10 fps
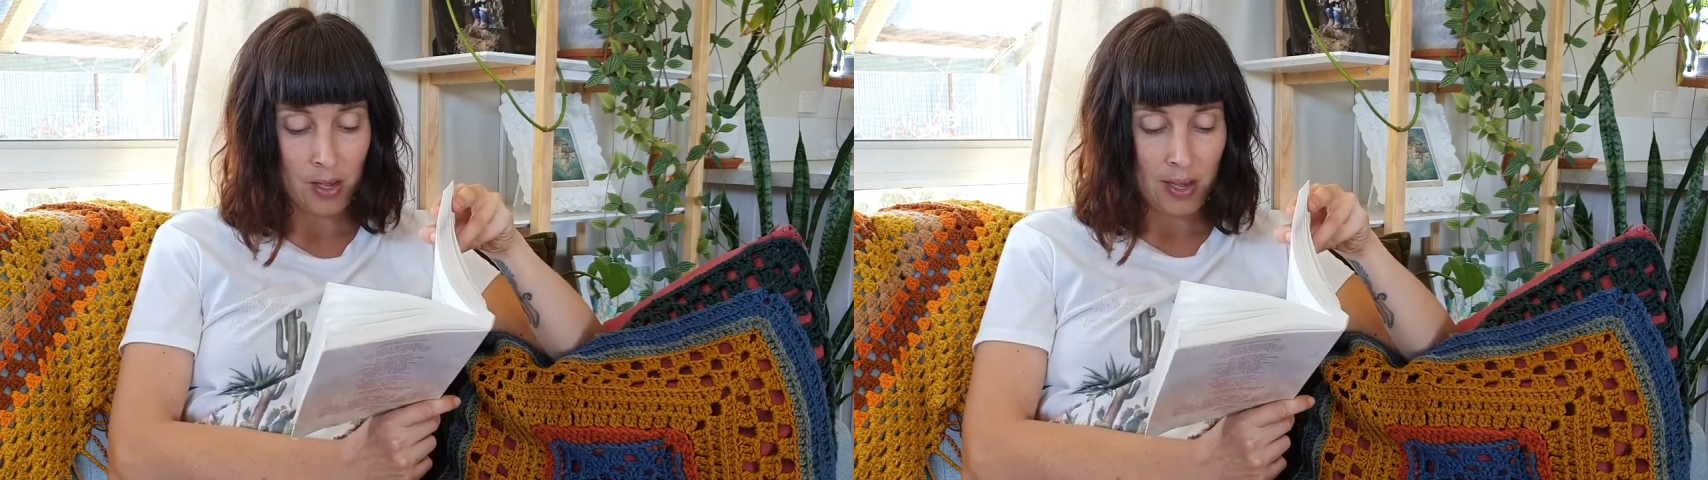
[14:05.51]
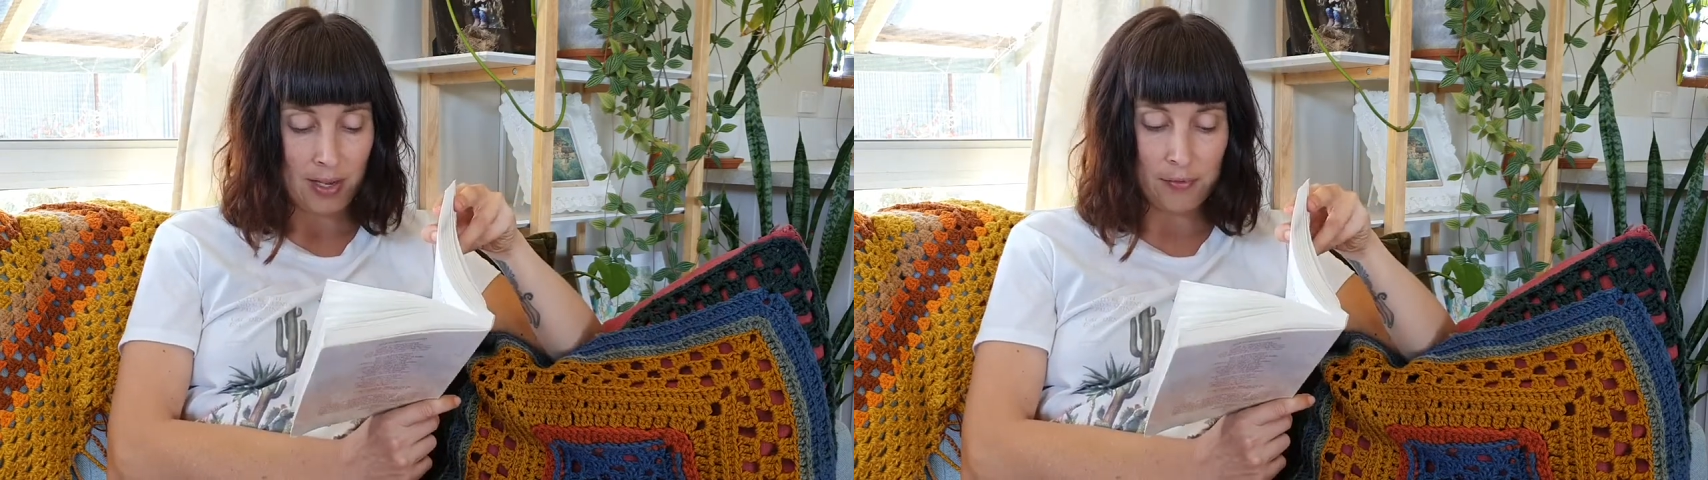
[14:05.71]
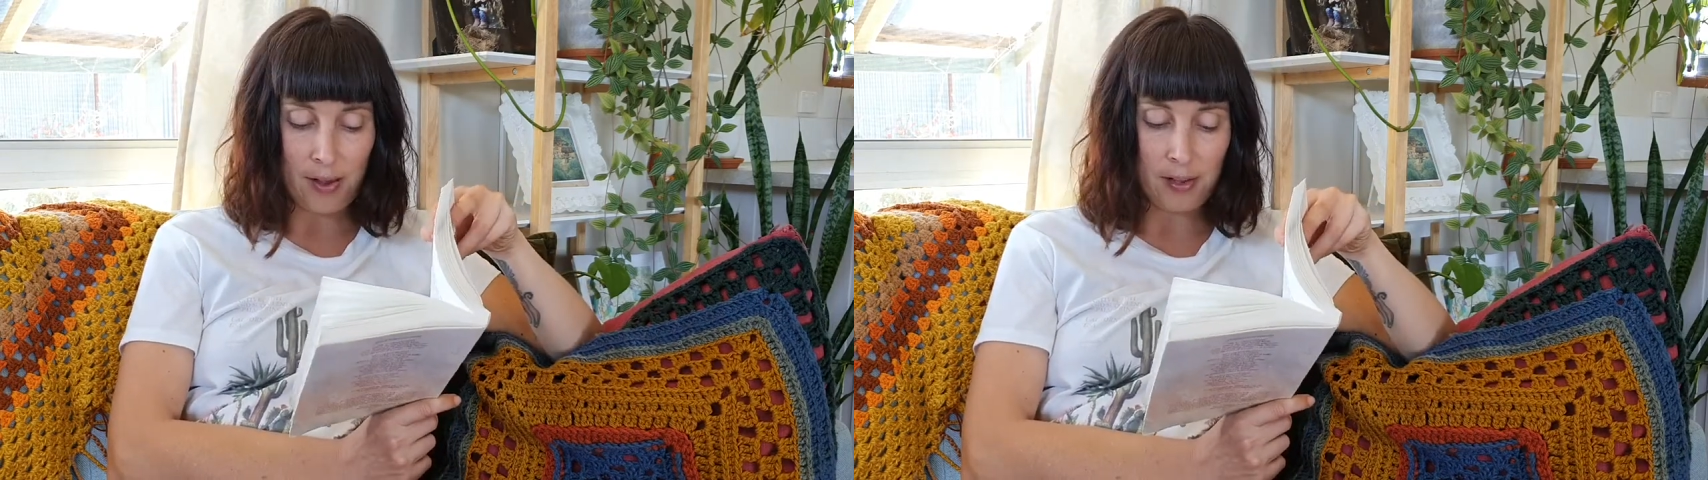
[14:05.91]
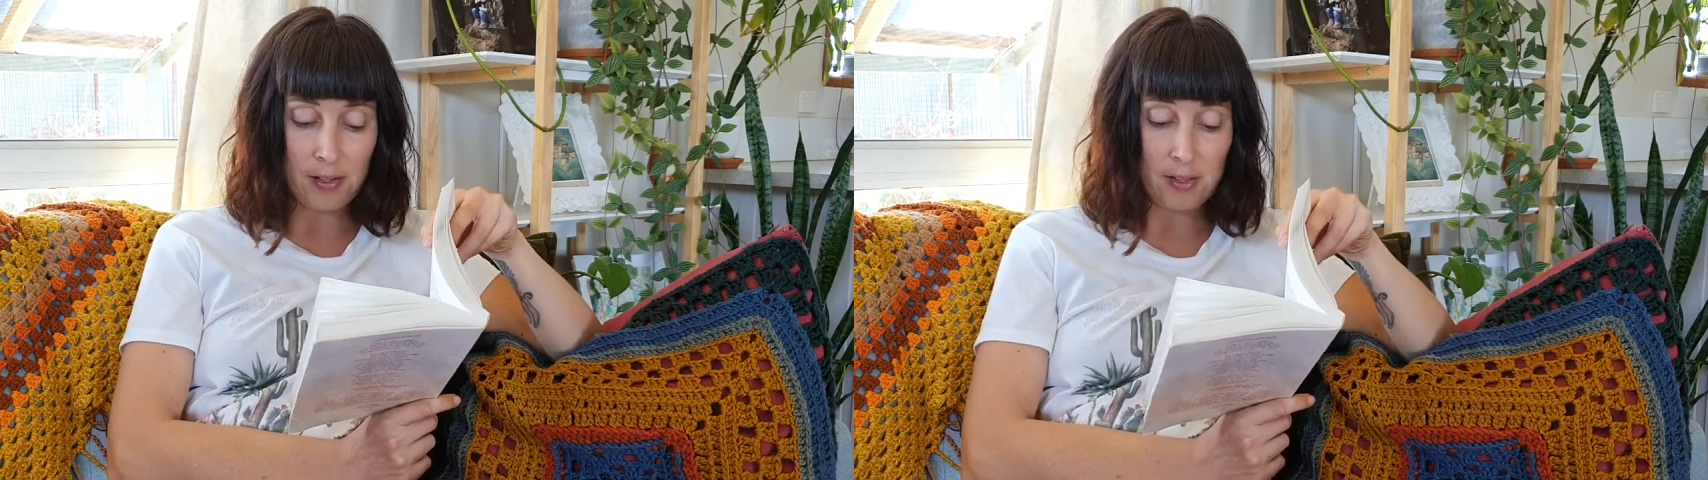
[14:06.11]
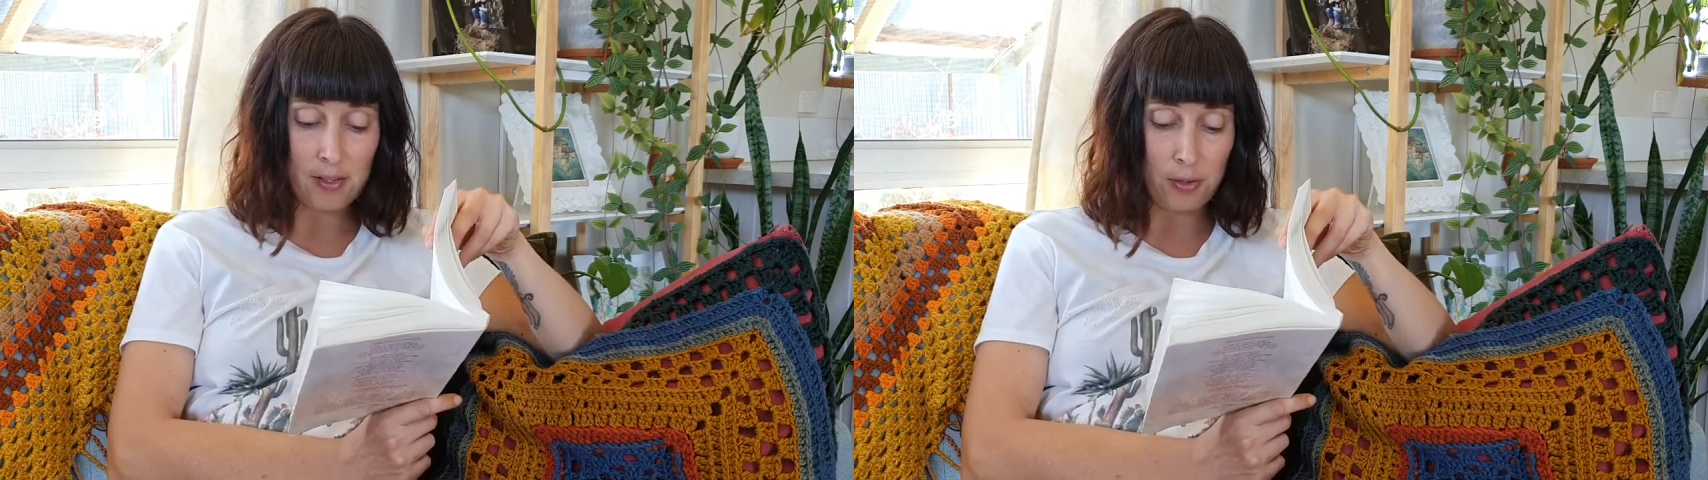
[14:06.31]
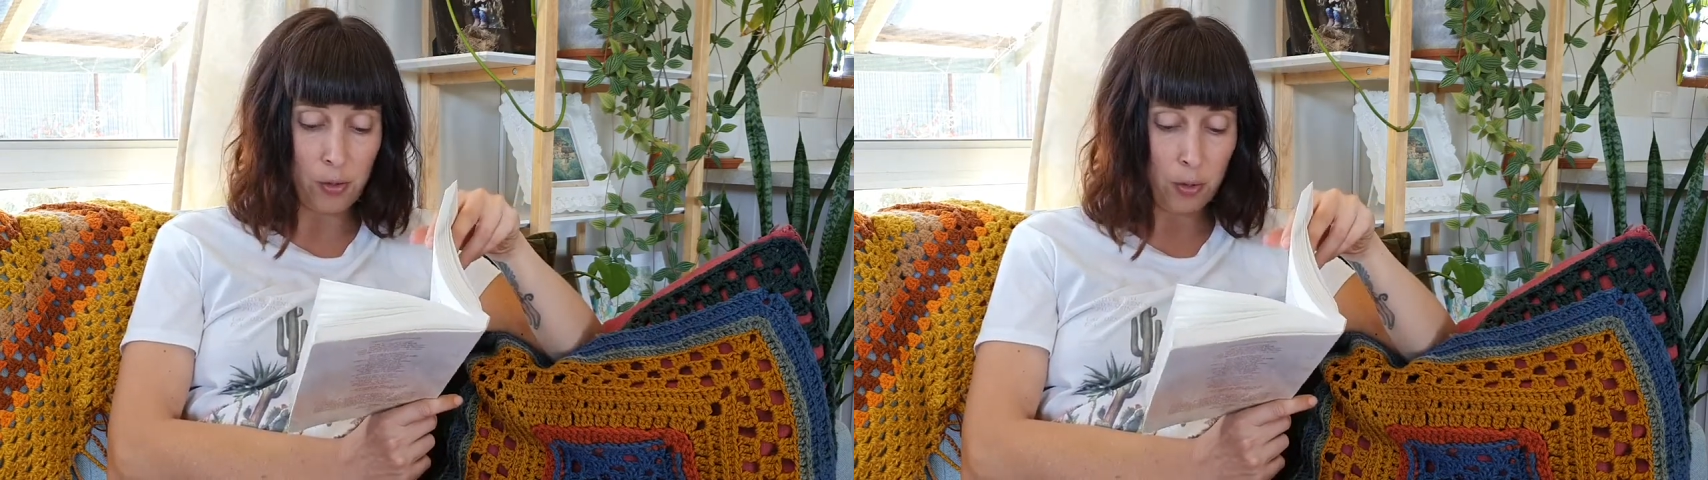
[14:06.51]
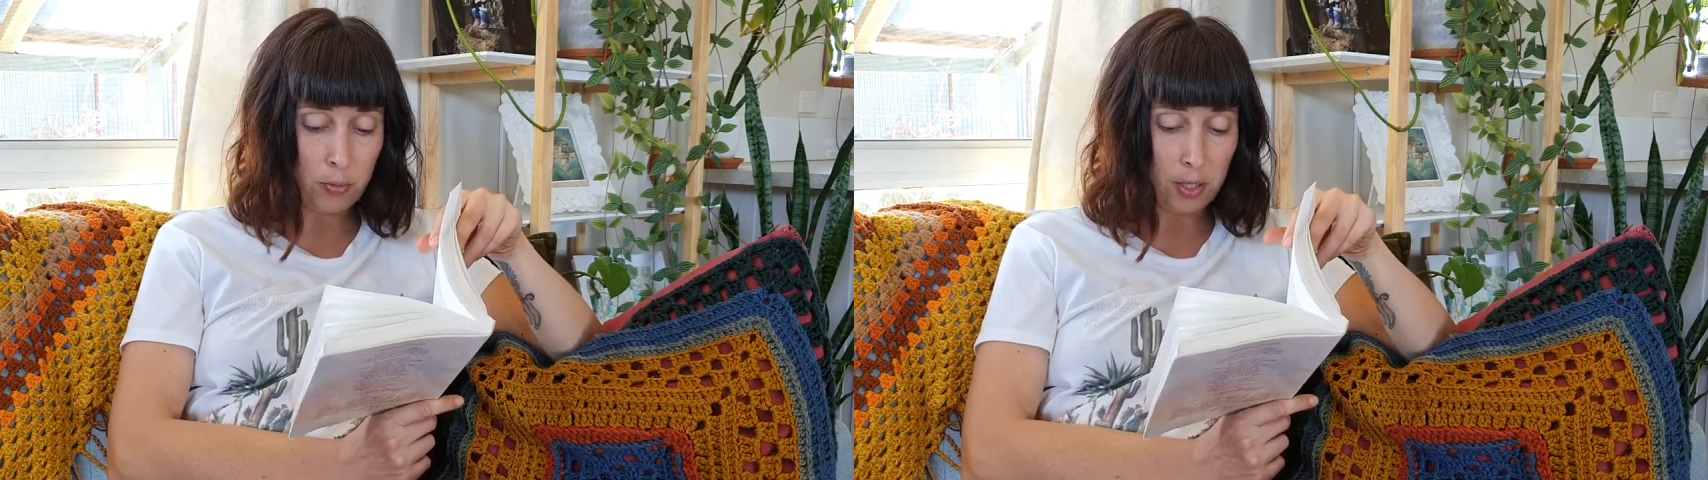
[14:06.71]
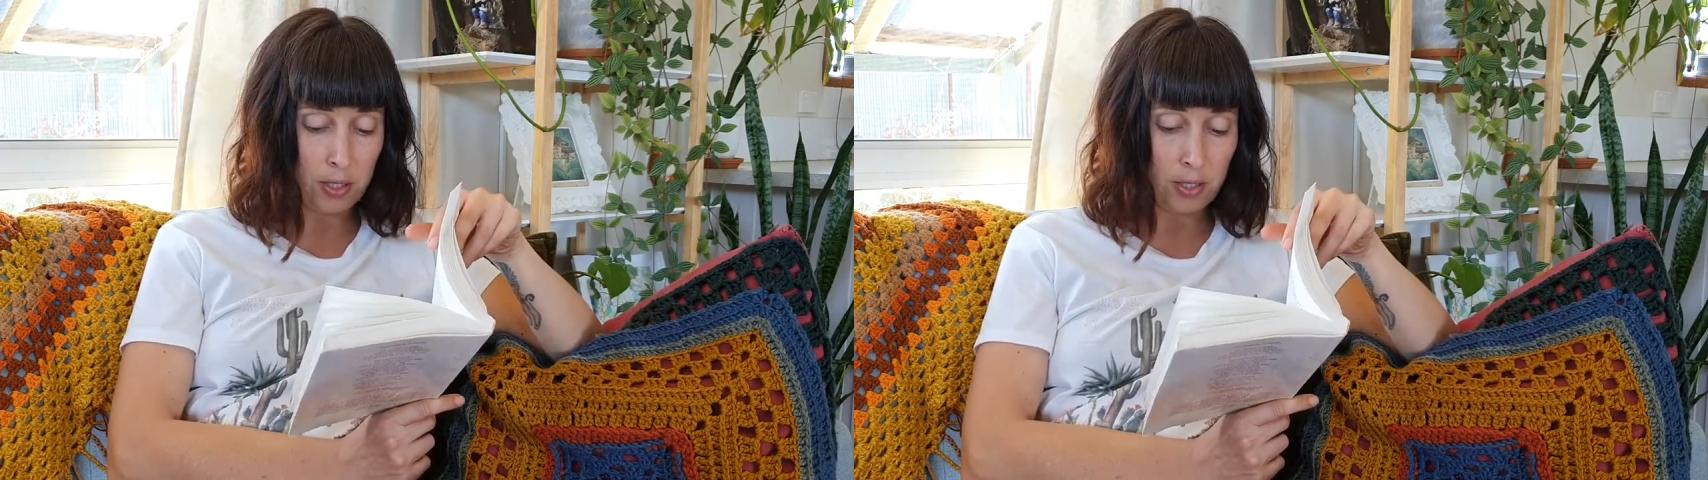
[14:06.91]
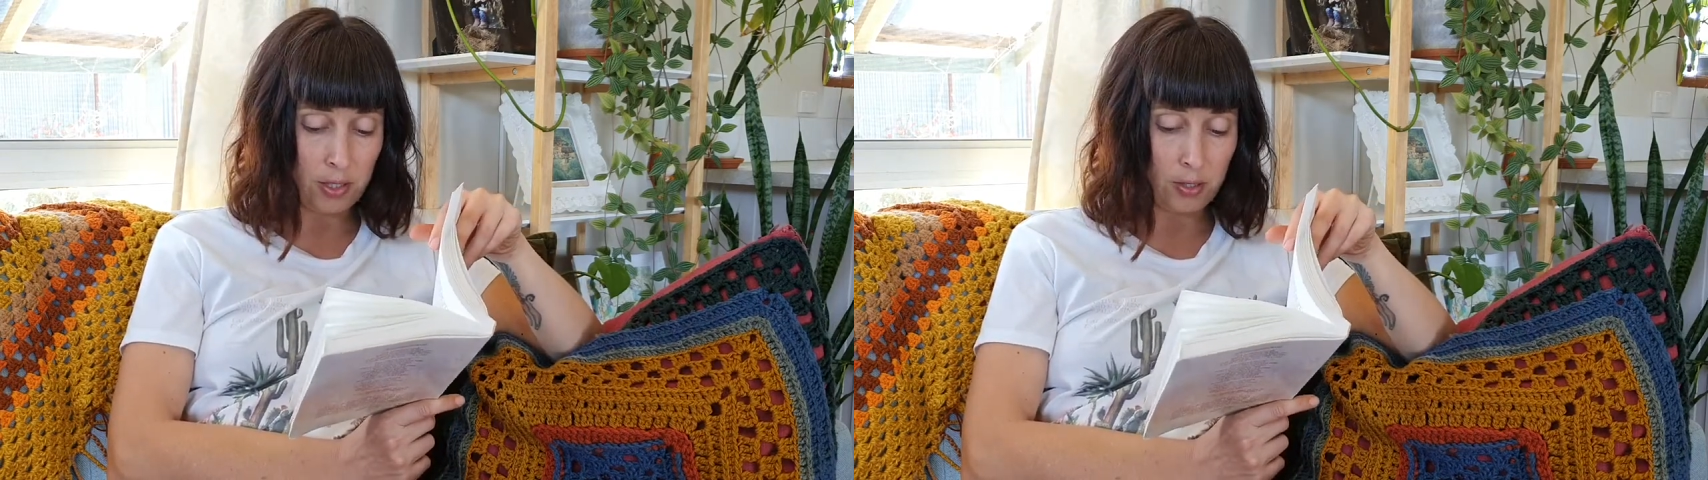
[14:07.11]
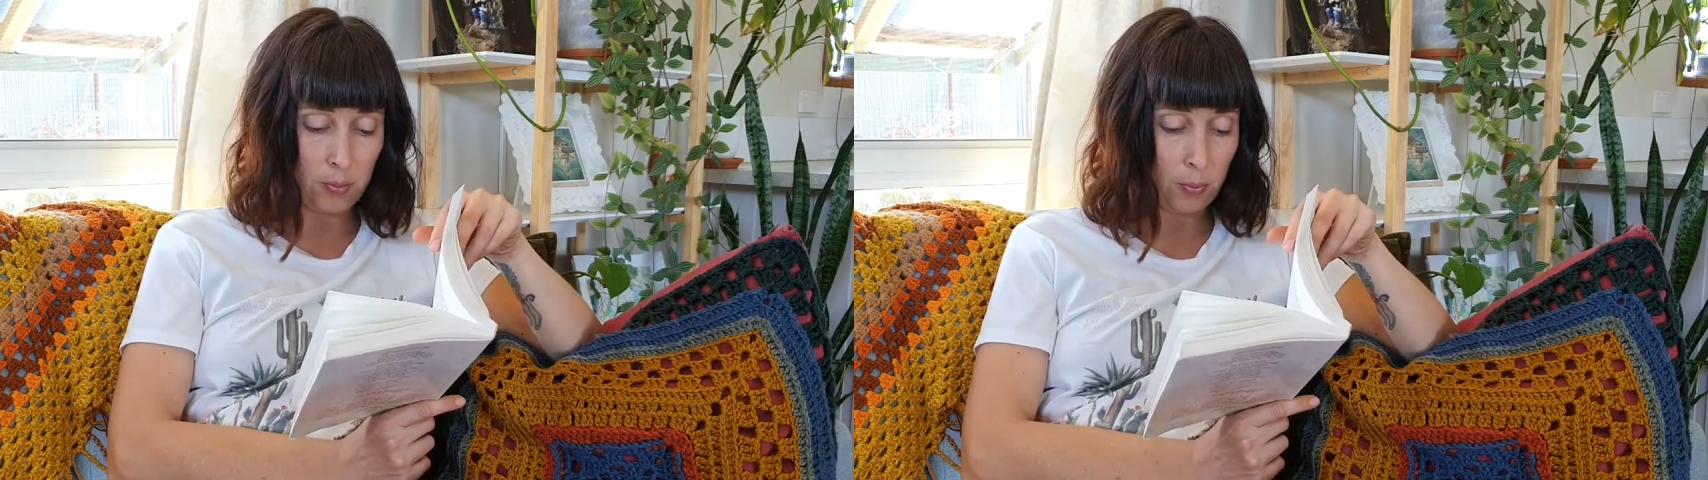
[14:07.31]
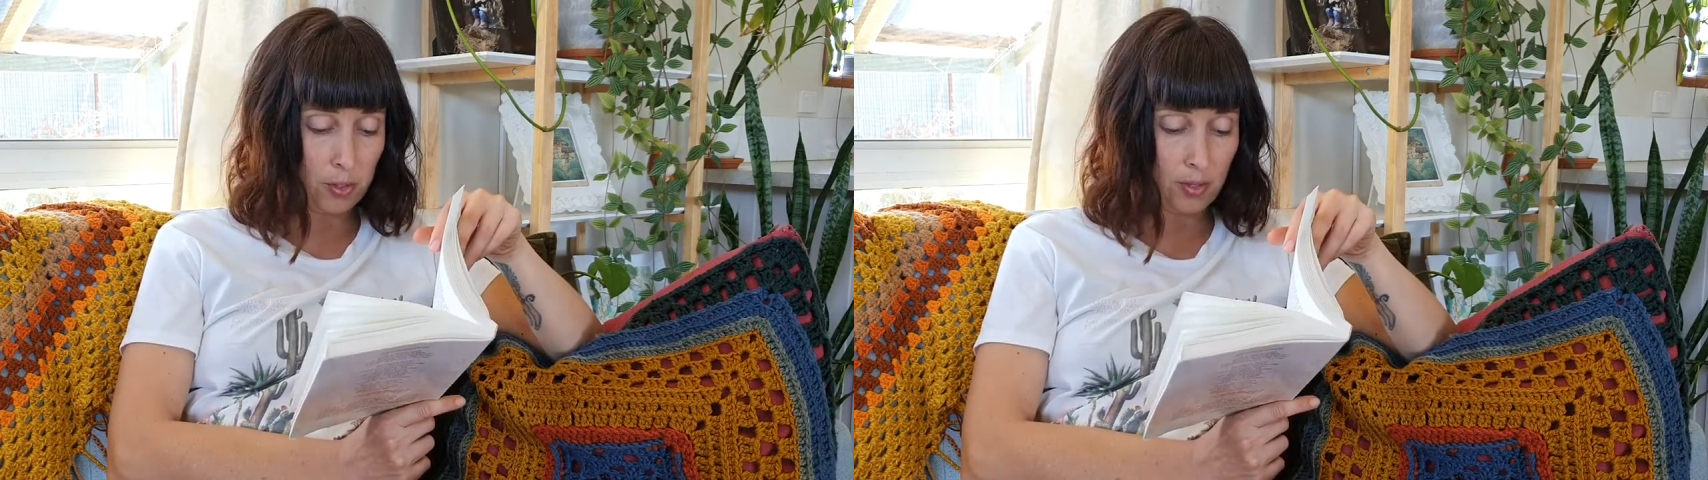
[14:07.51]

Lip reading: In fact, this is the normal condition in which